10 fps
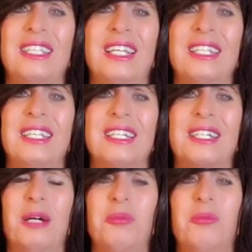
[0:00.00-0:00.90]
And a
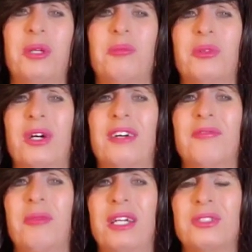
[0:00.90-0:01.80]
couple people
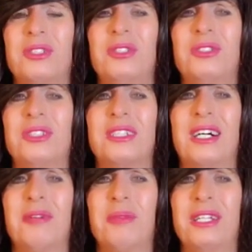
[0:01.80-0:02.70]
have messaged and
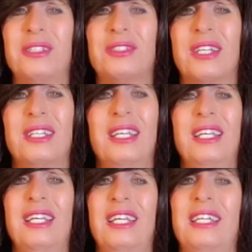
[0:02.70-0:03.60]
commented and said,
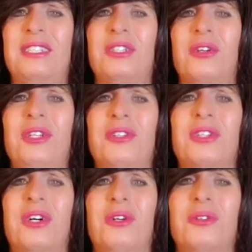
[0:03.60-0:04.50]
until you
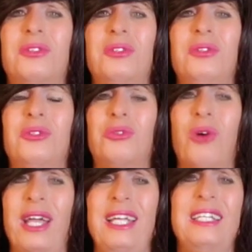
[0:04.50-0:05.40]
go to
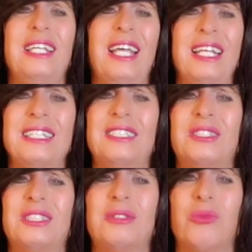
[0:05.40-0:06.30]
Twain and
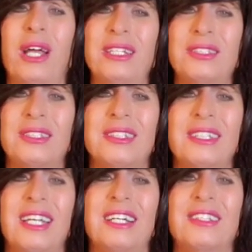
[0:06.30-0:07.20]
Swenson
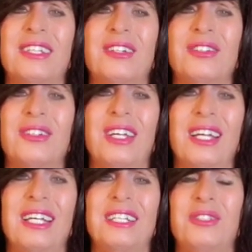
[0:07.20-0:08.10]
down there
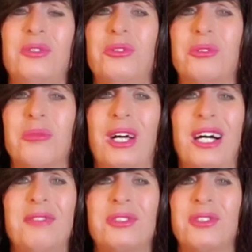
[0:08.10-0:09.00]
and do some
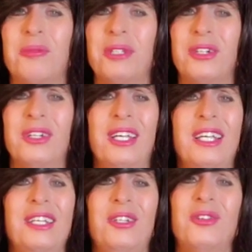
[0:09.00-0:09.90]
live streaming there,
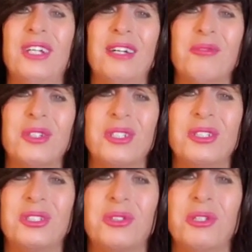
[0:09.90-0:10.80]
you're not
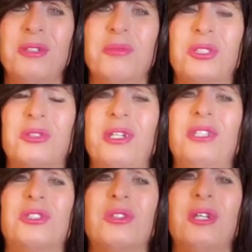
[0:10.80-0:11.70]
really street
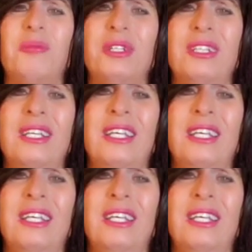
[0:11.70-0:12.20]
streaming